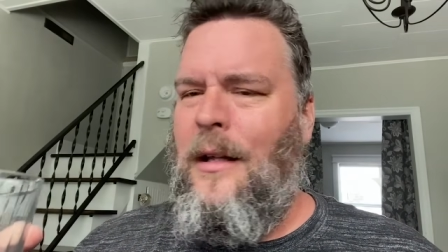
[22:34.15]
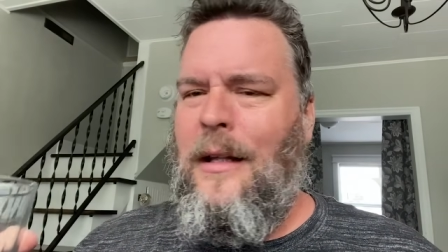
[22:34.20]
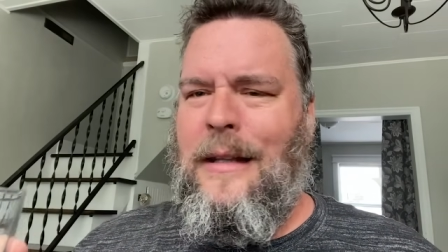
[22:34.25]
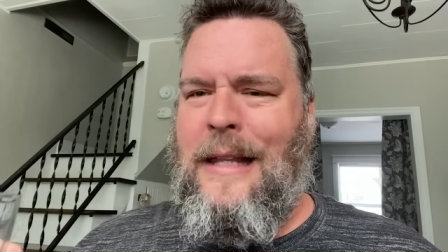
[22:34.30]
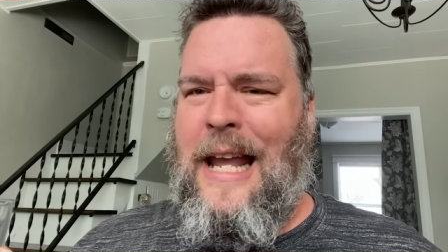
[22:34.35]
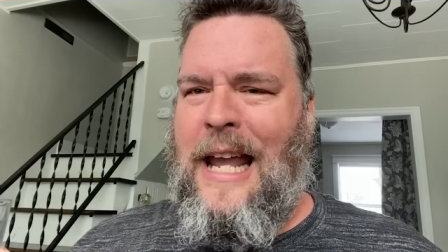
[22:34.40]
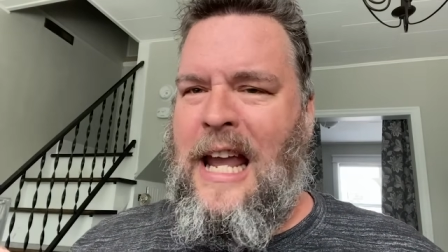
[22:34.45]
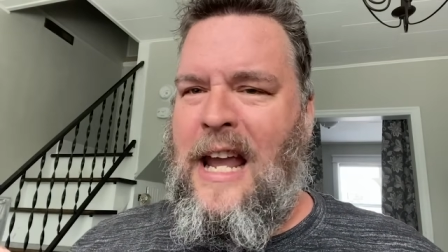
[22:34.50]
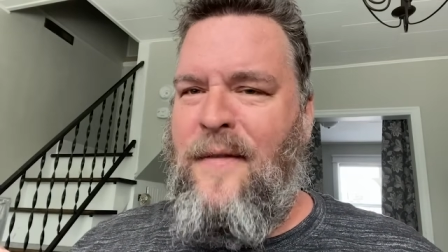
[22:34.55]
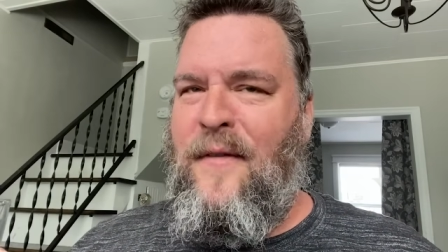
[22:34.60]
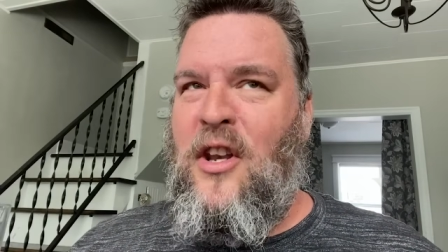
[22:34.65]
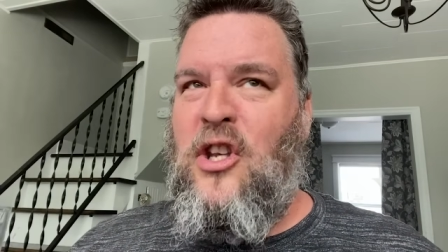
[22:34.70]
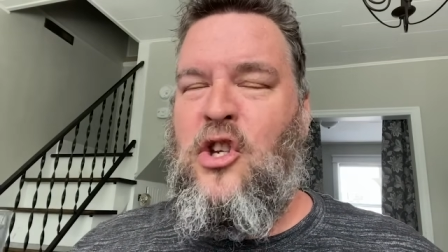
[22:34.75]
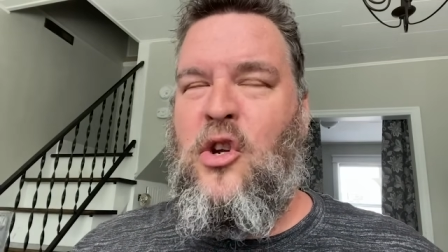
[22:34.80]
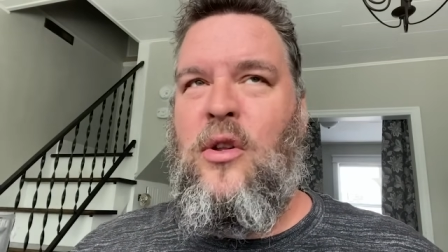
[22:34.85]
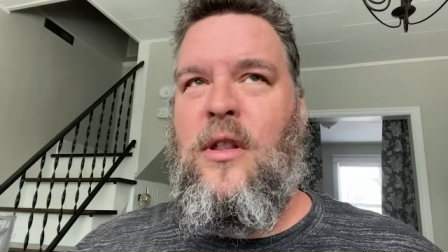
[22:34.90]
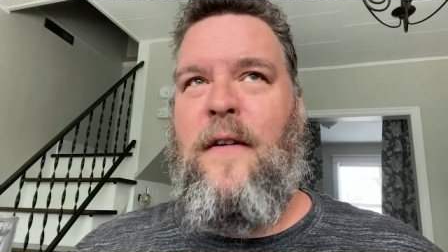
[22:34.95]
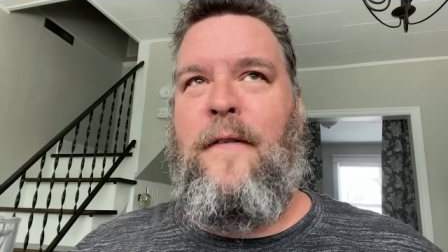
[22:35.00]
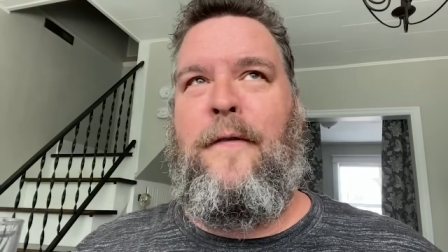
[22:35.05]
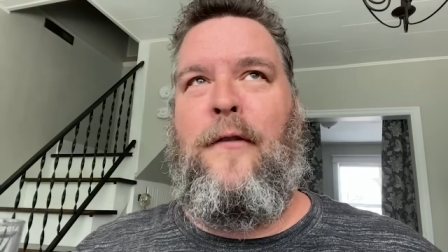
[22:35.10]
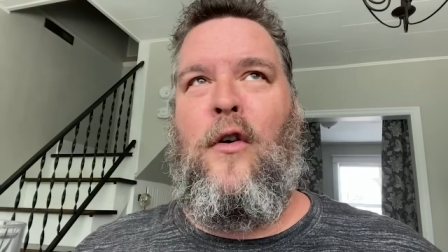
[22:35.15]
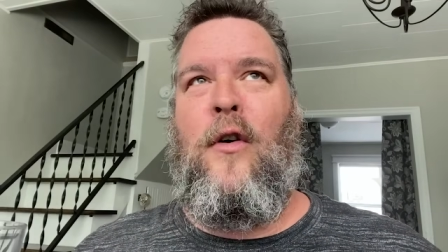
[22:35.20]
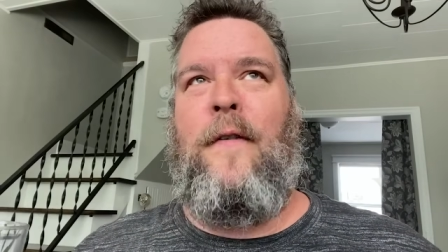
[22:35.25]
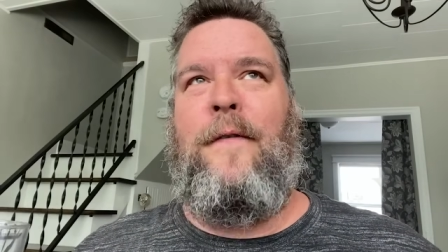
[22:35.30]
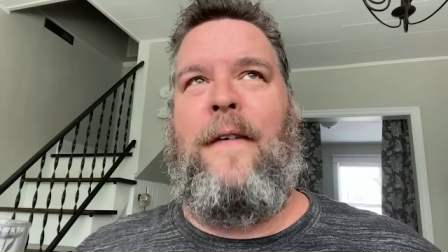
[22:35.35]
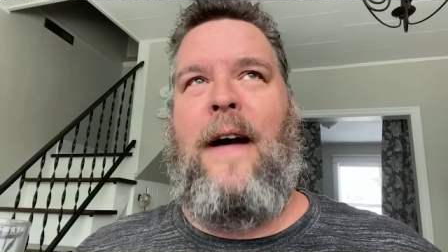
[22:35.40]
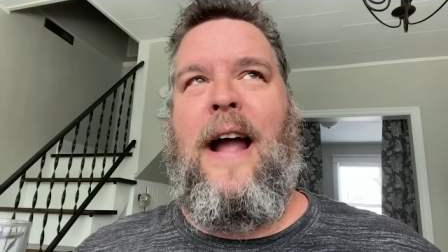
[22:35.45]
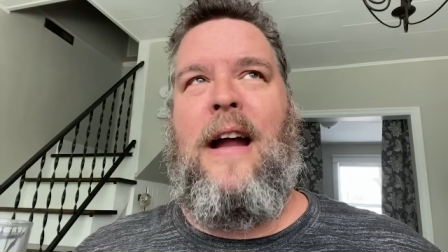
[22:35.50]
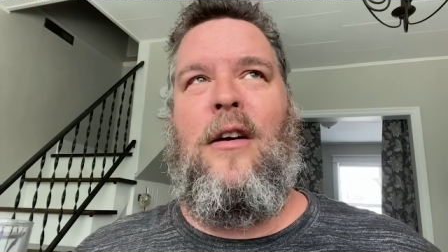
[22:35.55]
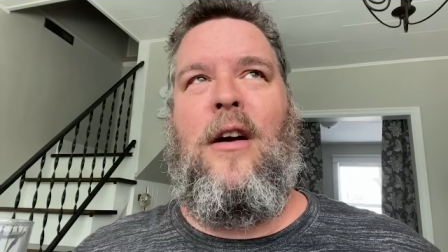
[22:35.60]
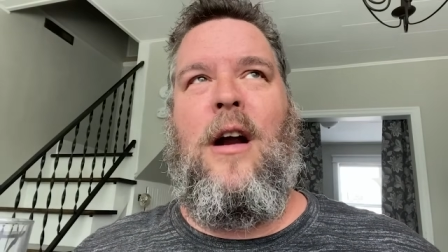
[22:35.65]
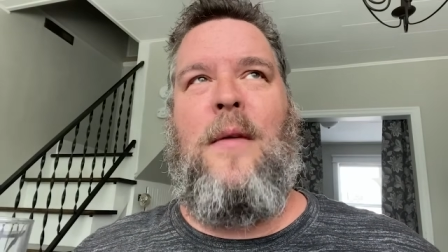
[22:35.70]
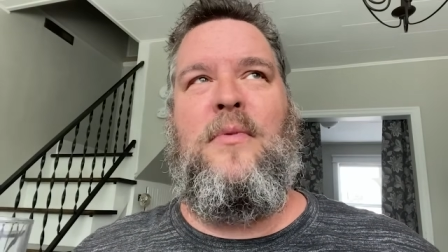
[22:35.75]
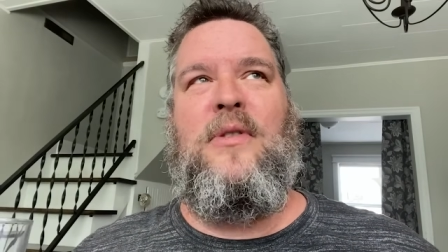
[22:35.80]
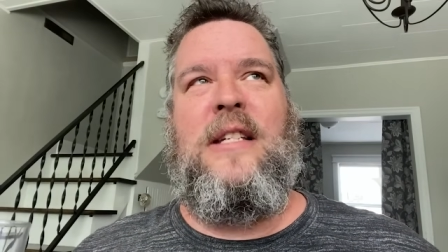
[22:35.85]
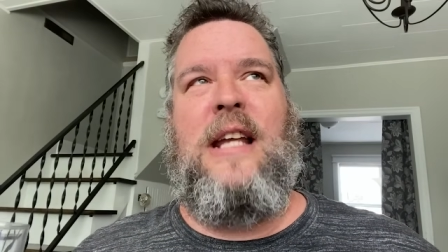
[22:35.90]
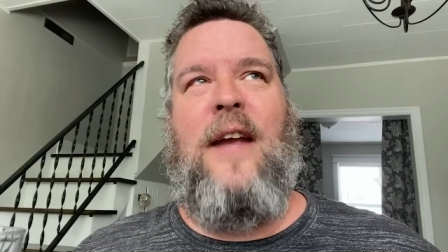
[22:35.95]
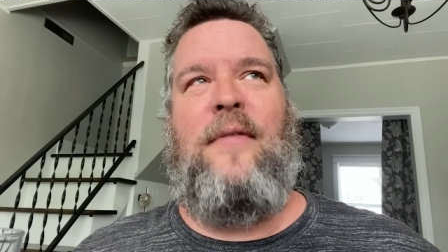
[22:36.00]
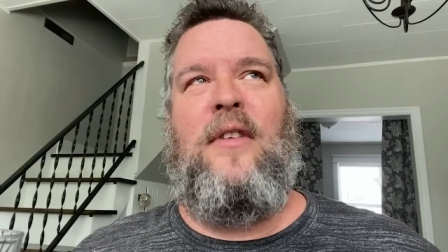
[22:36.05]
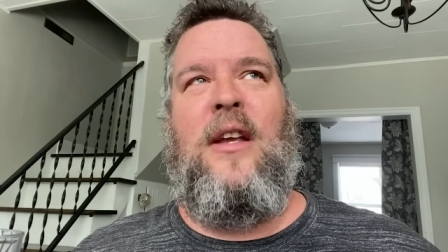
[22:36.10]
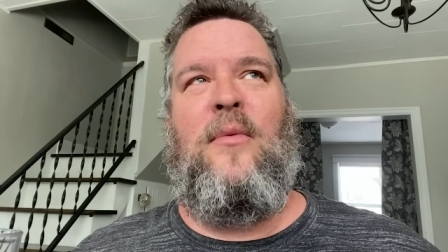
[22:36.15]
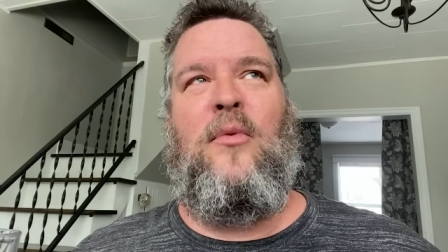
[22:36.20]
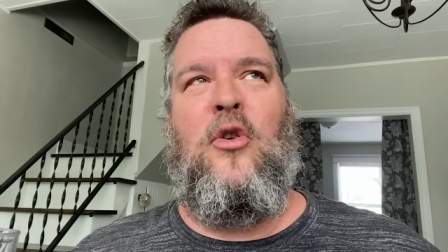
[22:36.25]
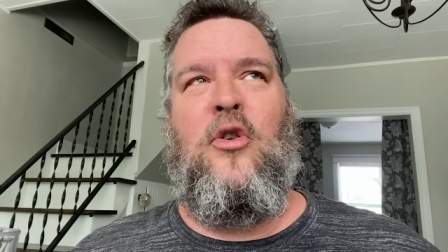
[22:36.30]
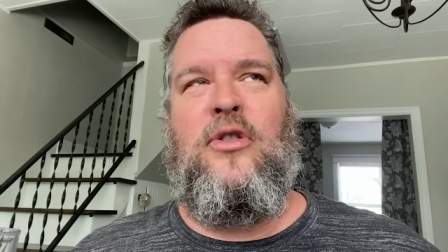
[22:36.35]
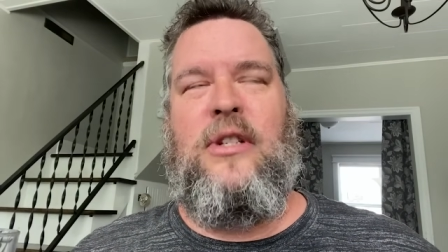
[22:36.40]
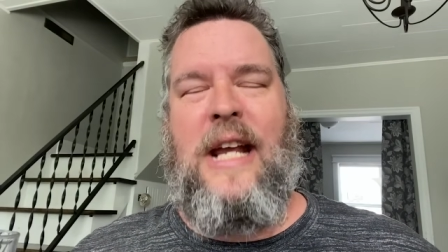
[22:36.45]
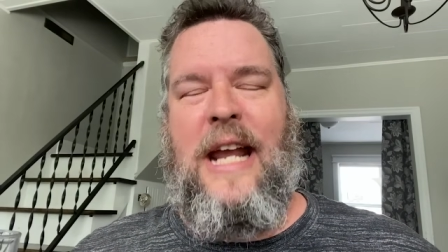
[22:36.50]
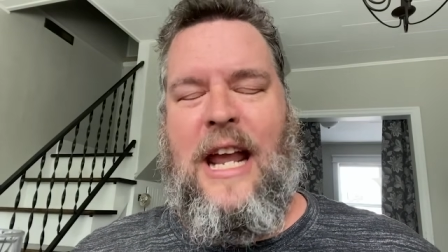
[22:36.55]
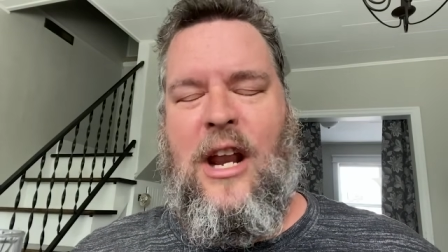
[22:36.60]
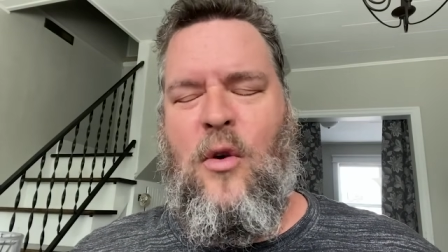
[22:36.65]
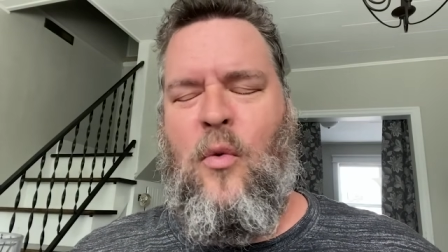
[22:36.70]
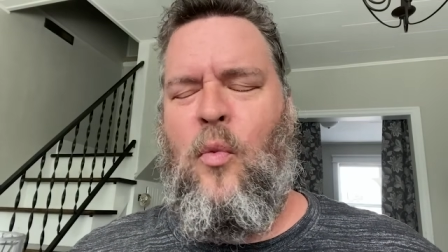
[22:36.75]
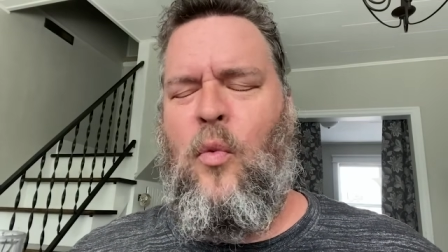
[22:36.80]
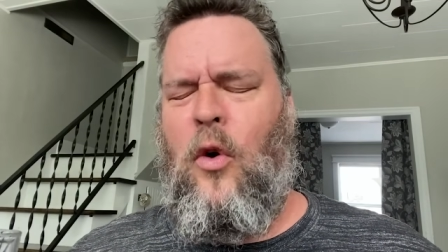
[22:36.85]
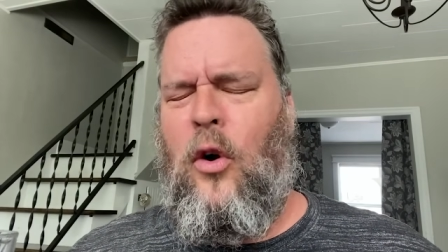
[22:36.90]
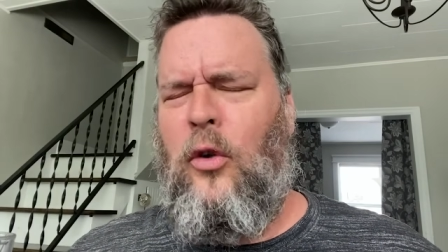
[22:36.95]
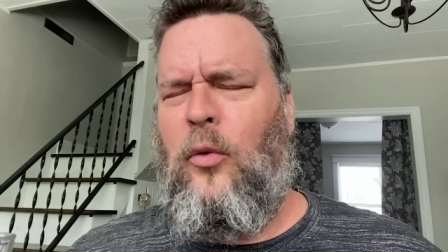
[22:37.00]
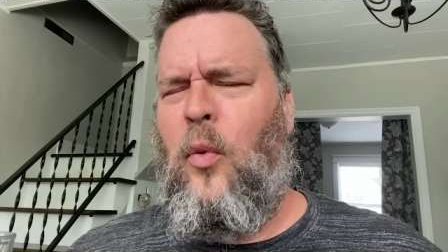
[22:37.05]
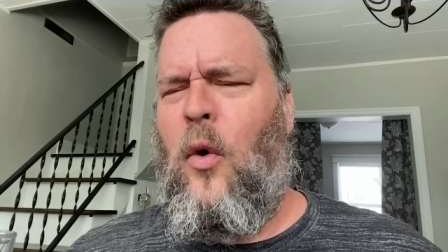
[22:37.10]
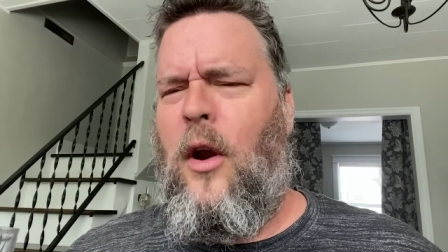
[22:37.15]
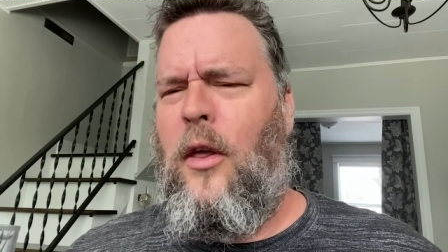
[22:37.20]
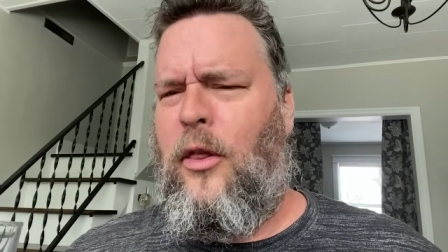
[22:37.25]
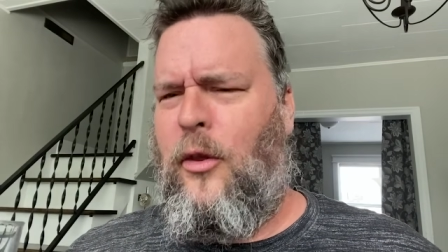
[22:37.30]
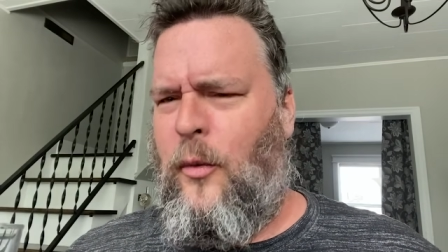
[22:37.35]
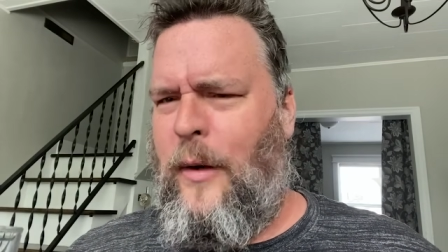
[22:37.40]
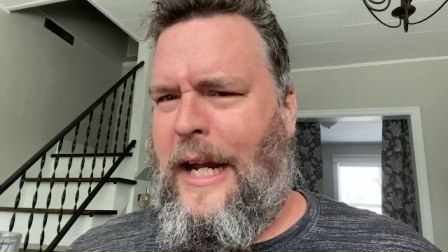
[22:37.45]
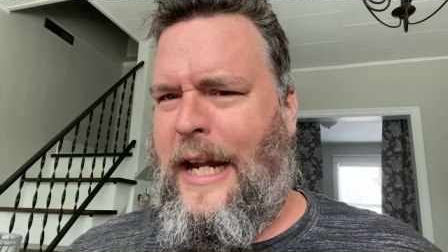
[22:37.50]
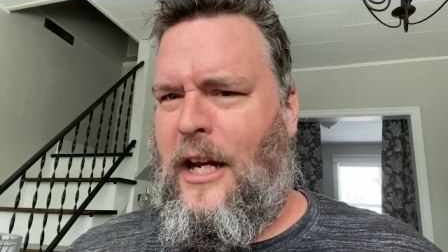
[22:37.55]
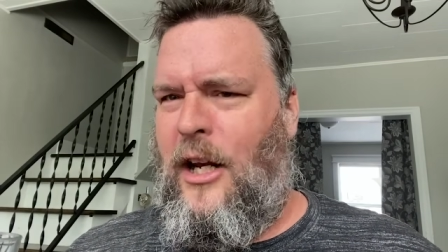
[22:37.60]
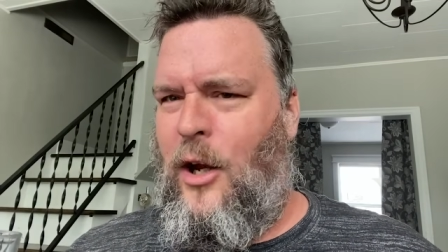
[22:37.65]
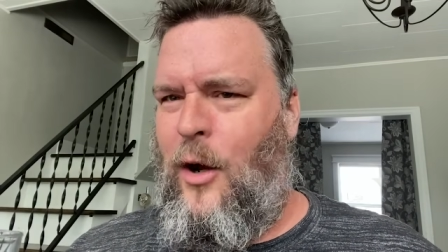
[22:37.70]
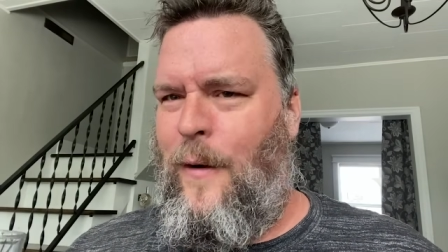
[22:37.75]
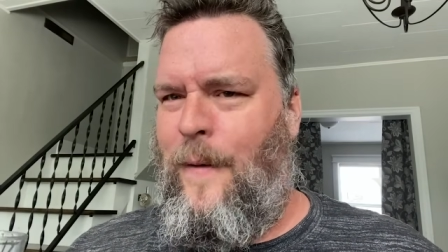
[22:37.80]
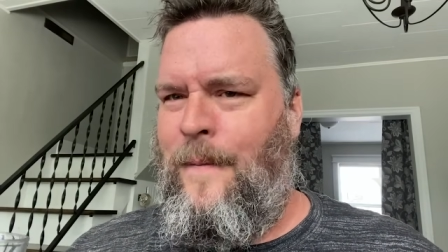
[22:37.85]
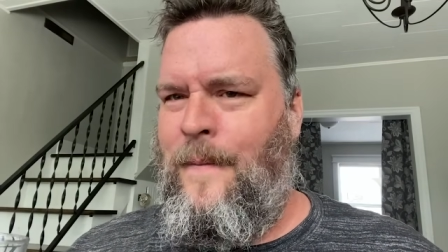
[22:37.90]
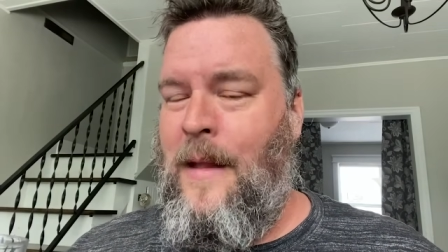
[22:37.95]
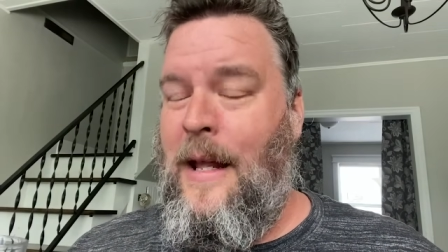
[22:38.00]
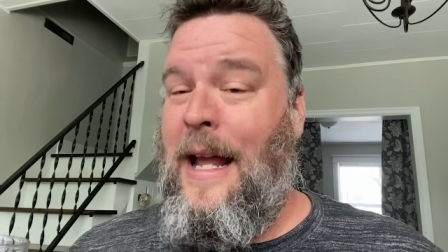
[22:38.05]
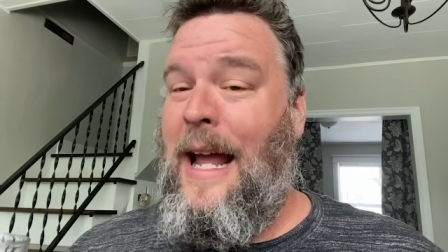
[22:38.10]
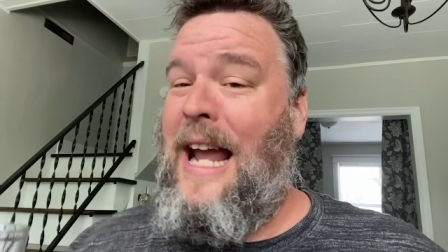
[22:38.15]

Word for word: They even do the four firearm safety rules in World War III, you know.